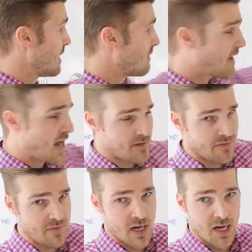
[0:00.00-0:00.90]
5,
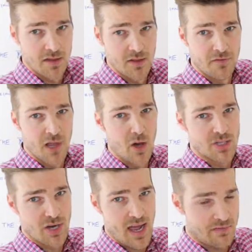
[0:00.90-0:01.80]
the flow
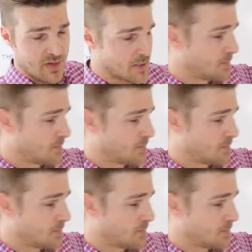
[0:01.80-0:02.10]
of traffic.